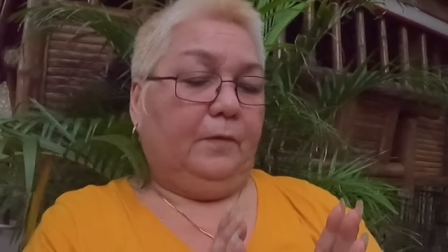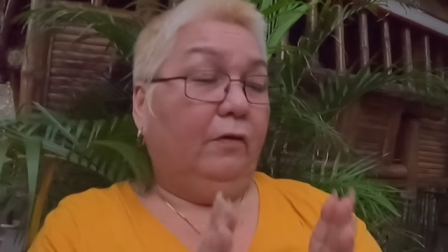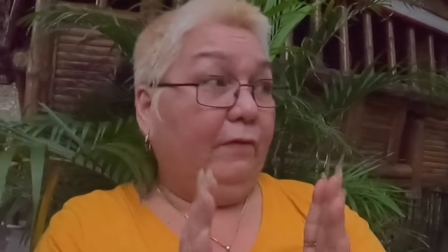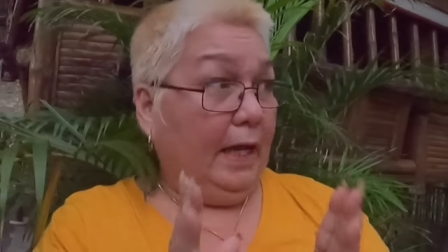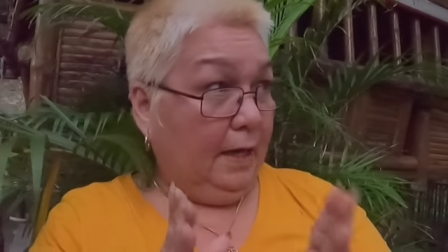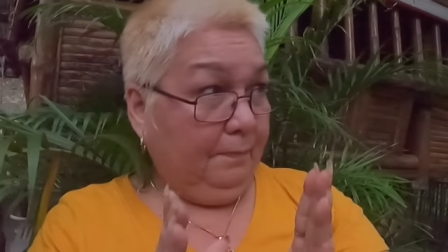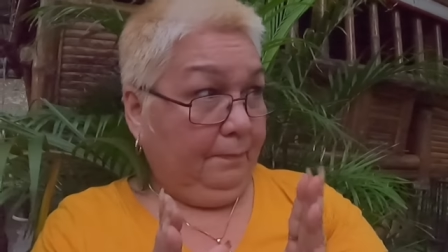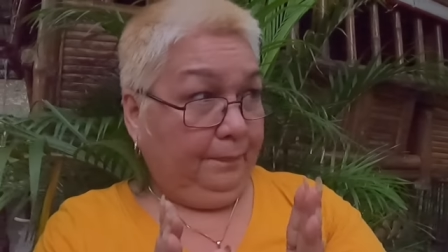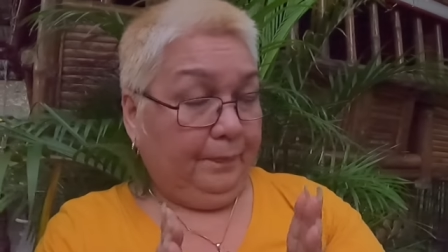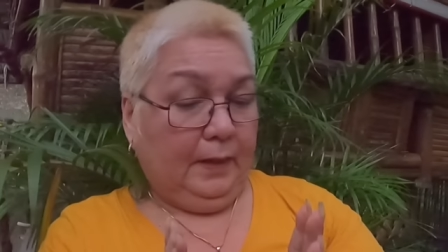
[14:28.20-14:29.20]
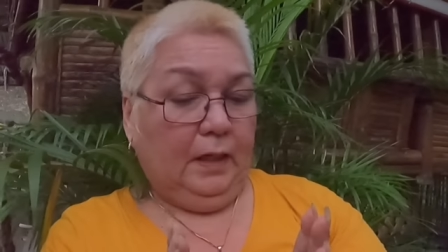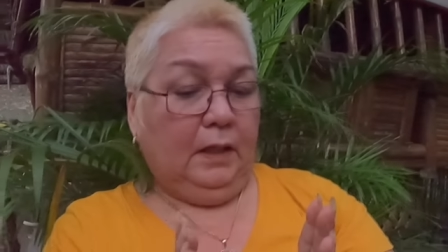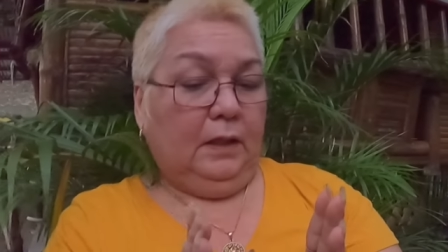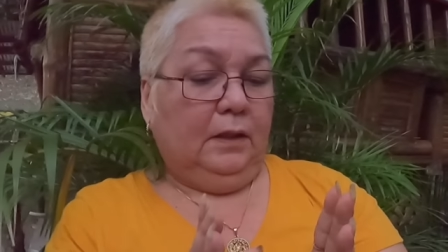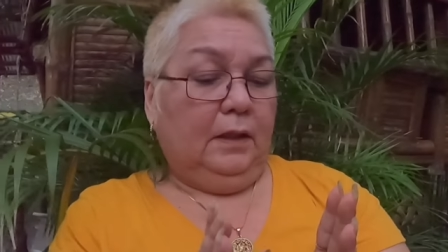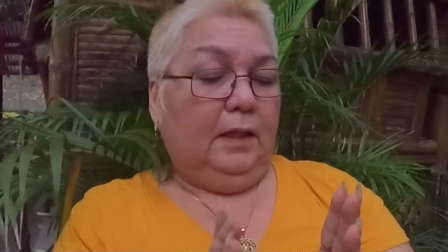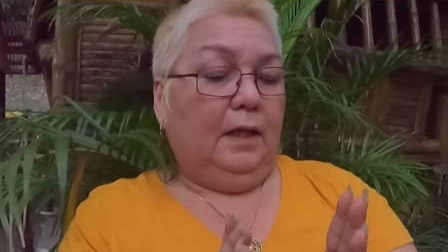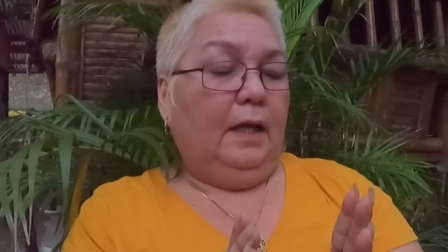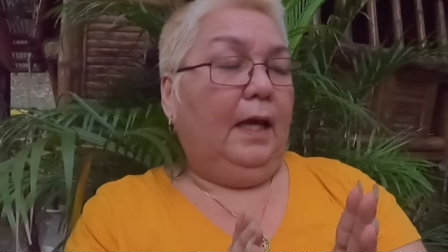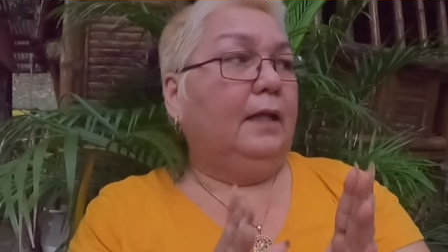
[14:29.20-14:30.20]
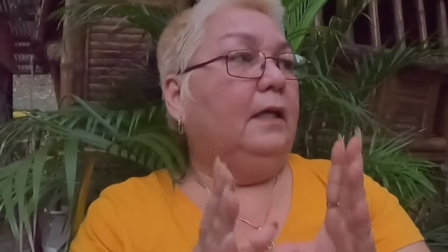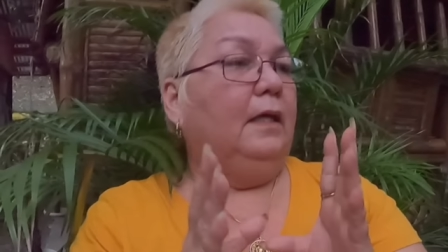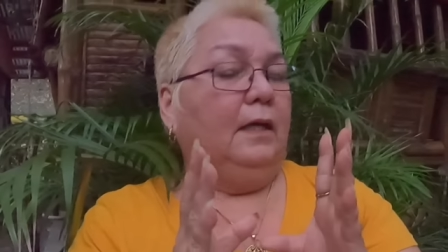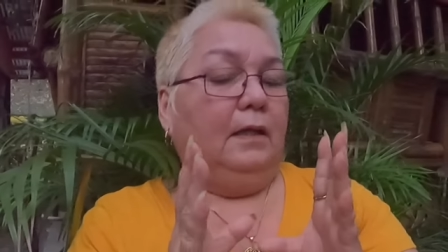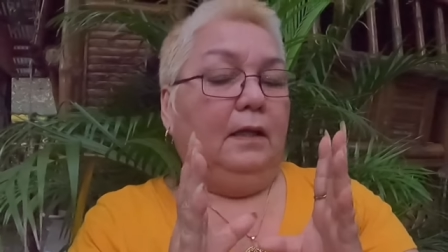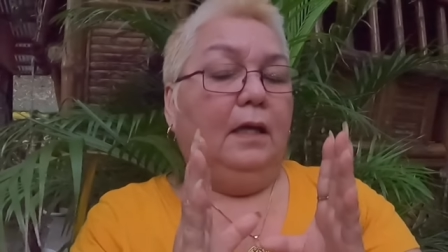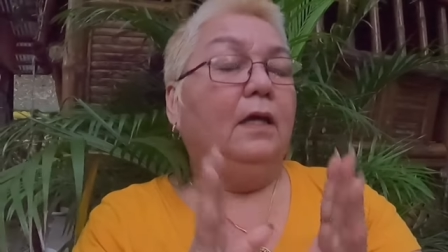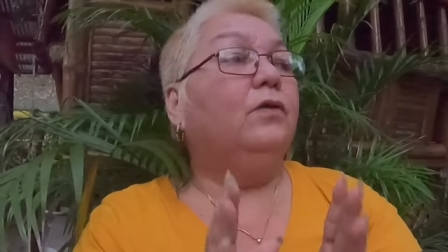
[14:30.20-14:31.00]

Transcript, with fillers: of him, and he